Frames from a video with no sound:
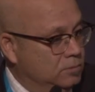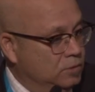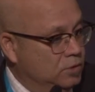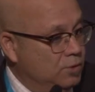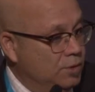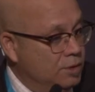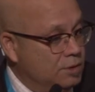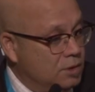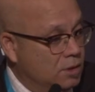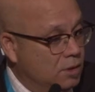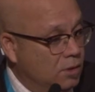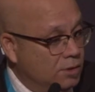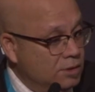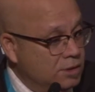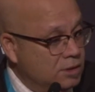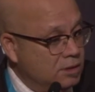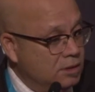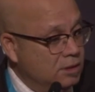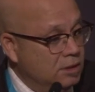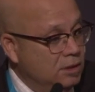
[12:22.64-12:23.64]
So there's a
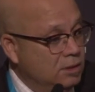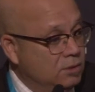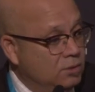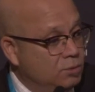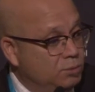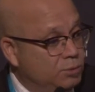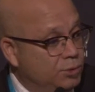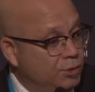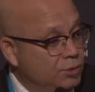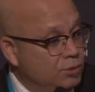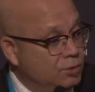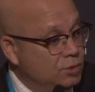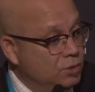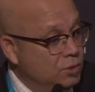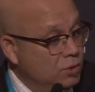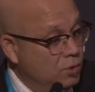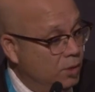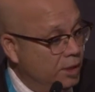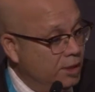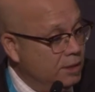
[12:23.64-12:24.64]
constant need to produce
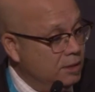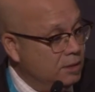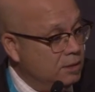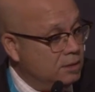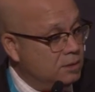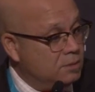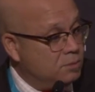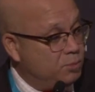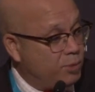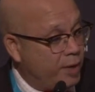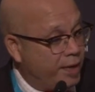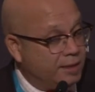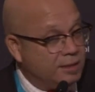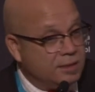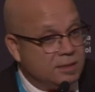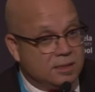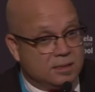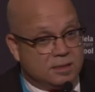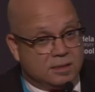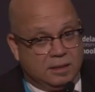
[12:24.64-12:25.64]
new ideas,
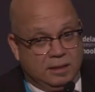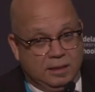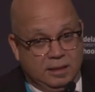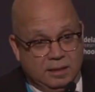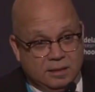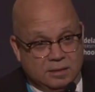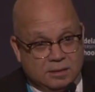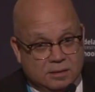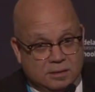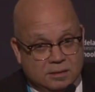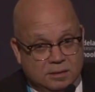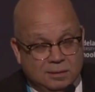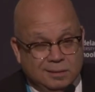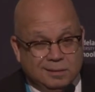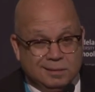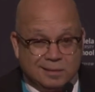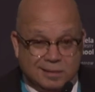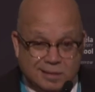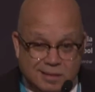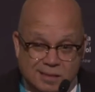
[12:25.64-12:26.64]
practices, and leaders.
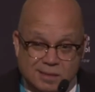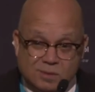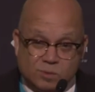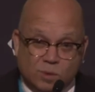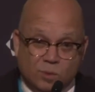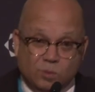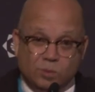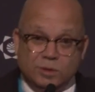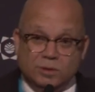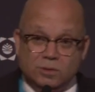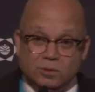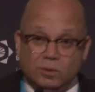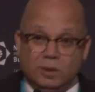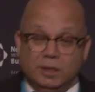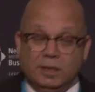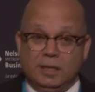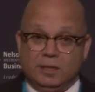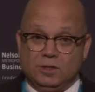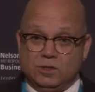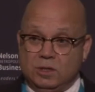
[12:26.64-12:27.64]
This is what we
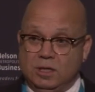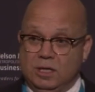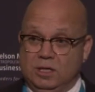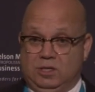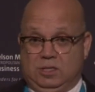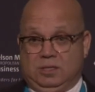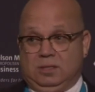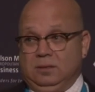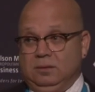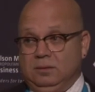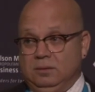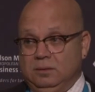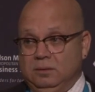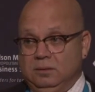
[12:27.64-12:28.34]
do in education.